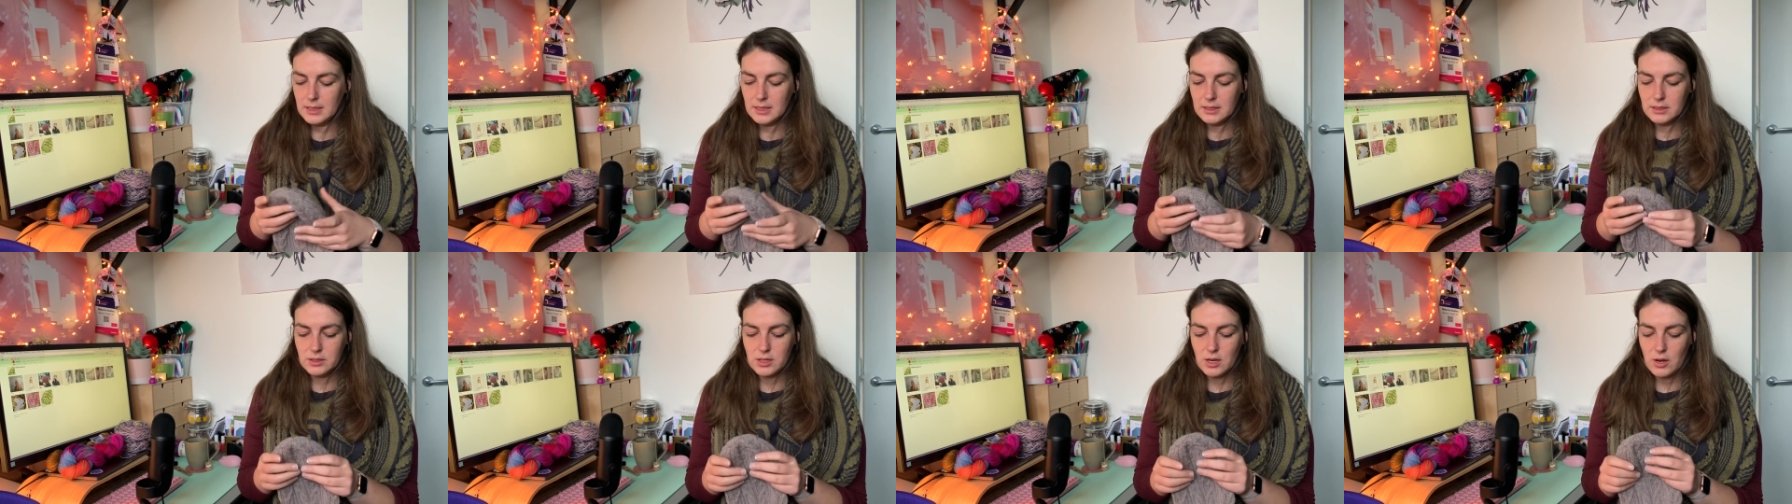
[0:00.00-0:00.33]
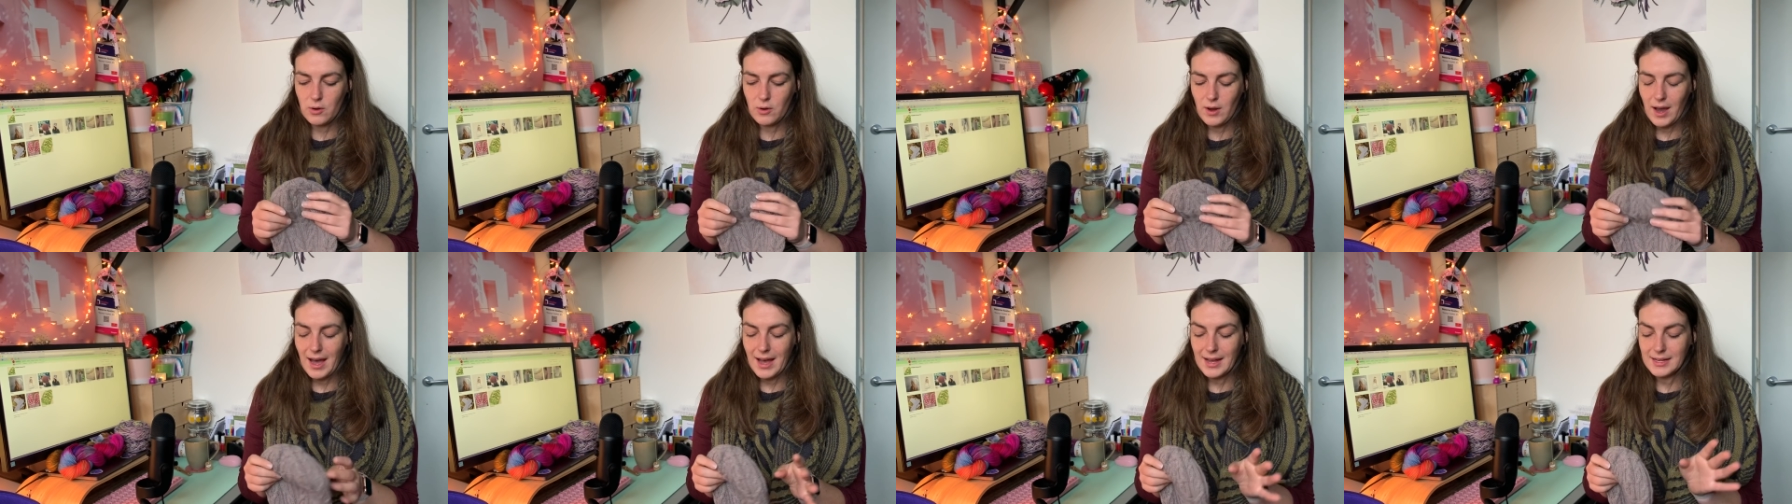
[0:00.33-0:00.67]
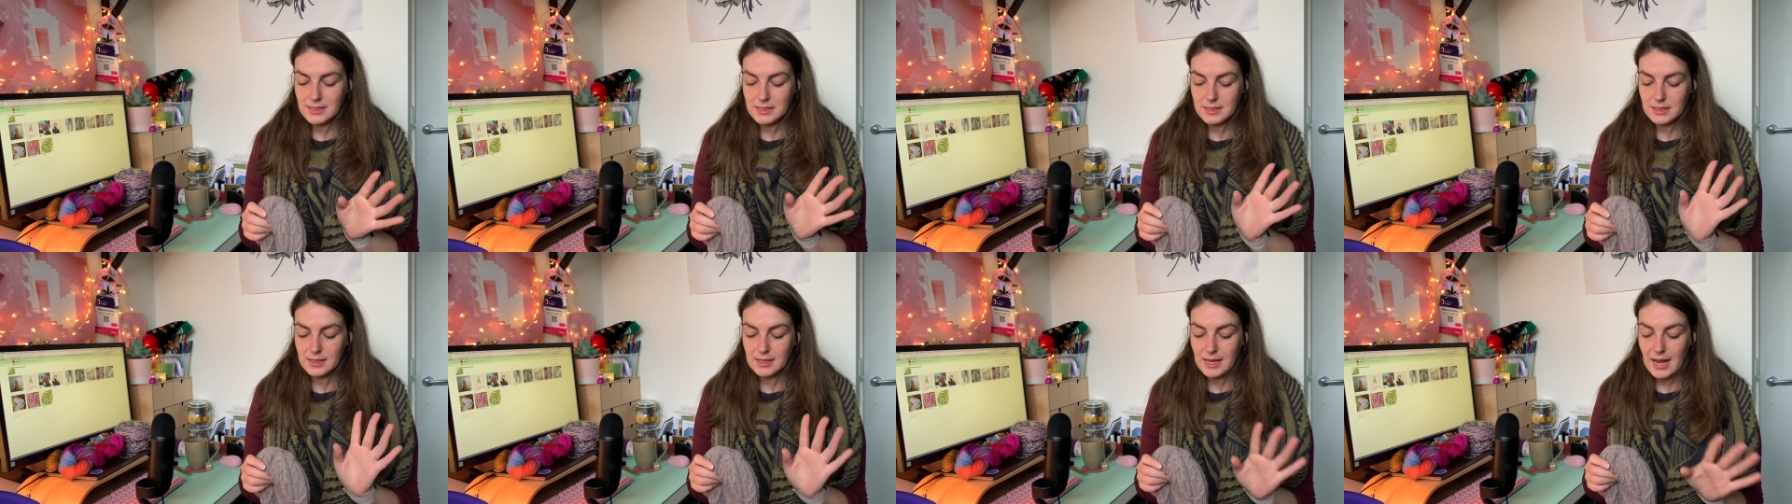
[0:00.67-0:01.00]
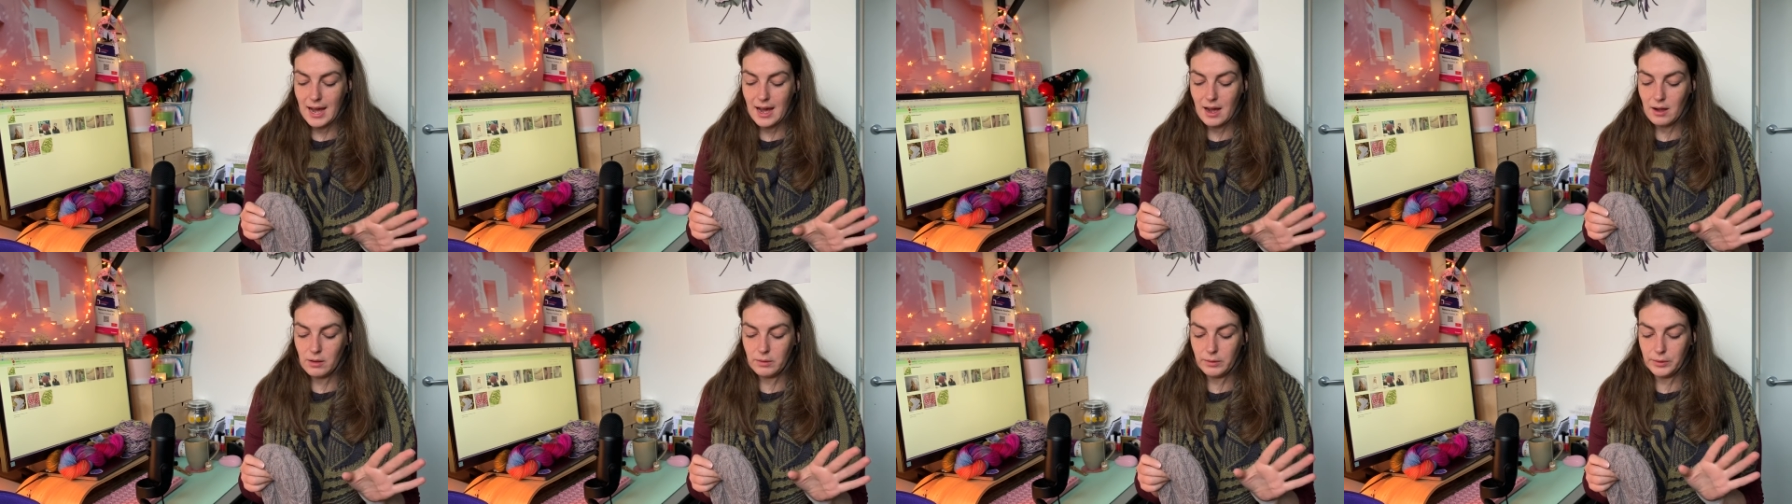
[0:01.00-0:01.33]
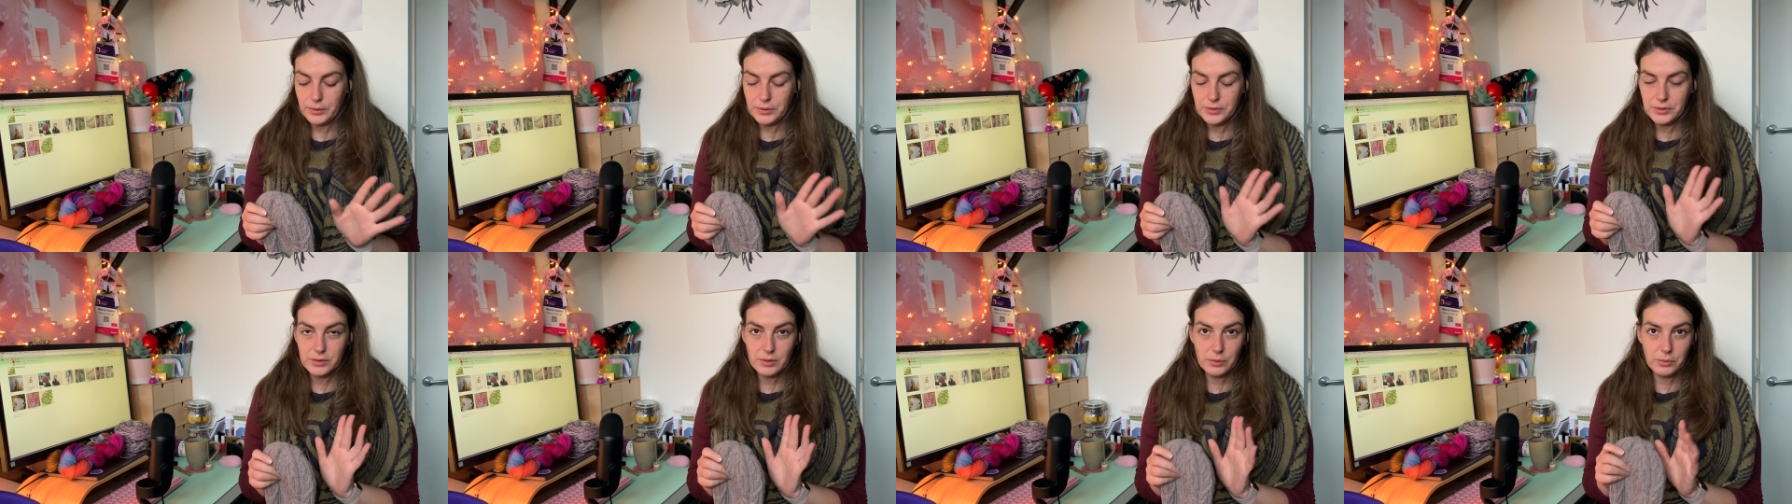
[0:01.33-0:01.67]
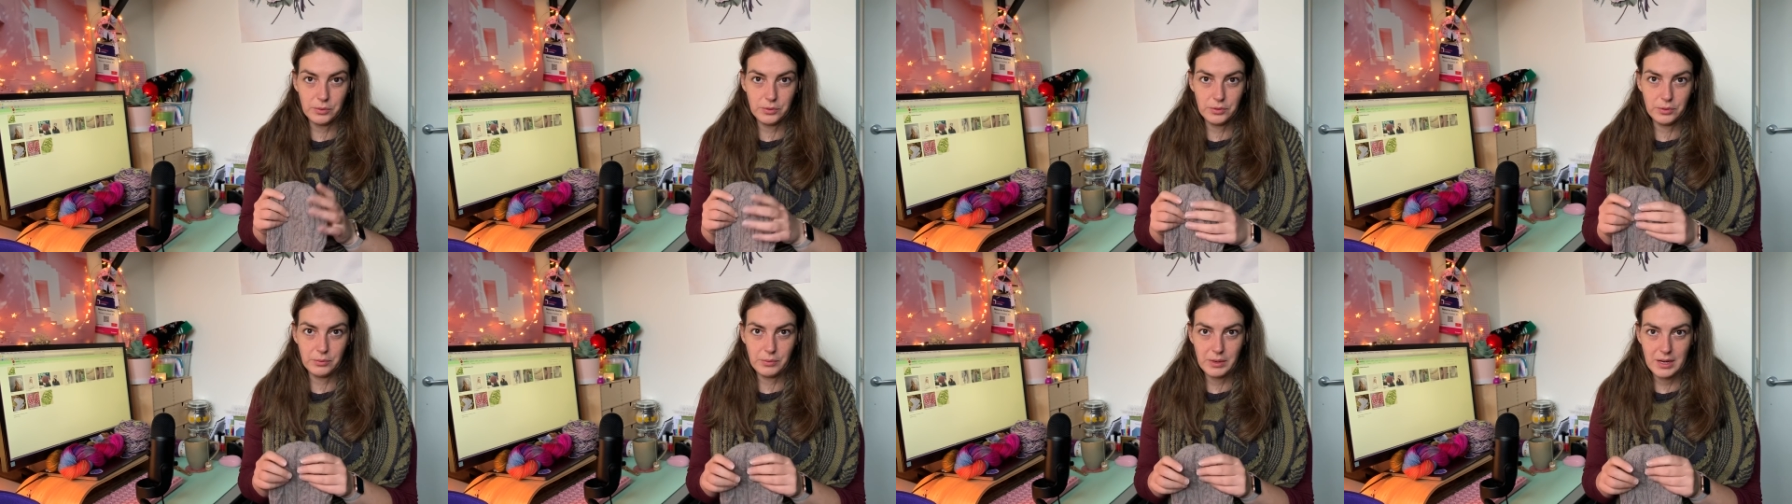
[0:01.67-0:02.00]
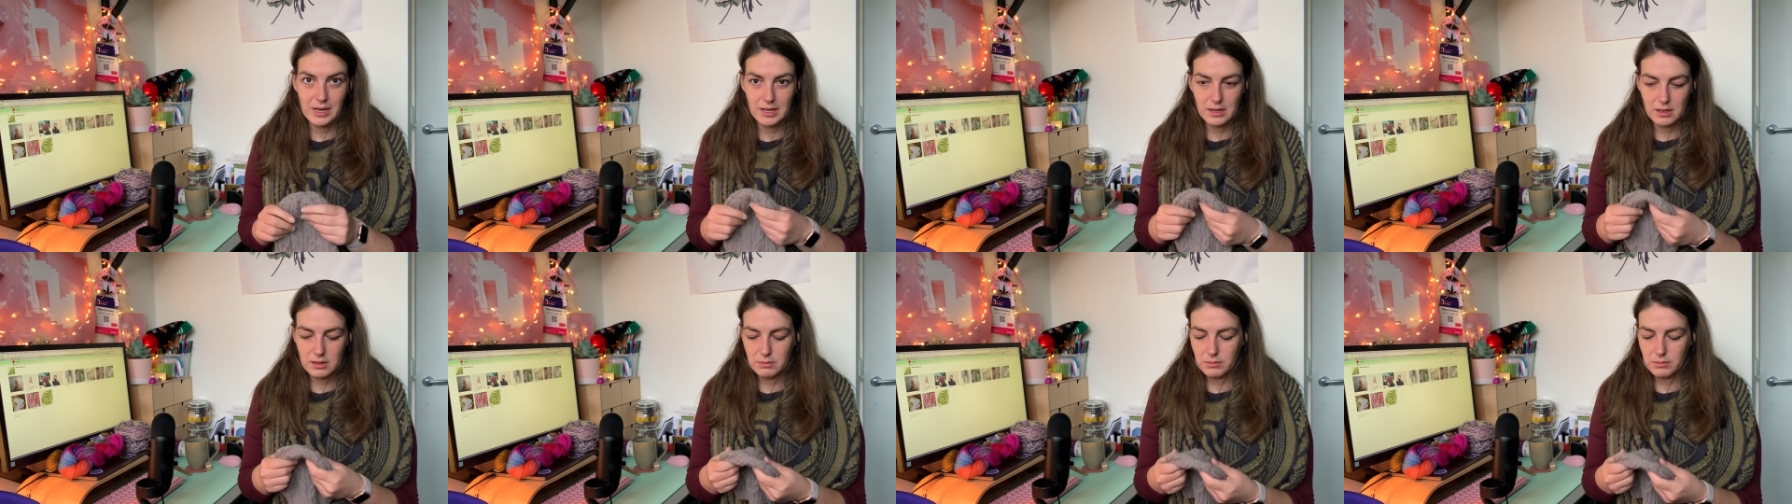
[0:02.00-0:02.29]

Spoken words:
So hats and cowls all the way at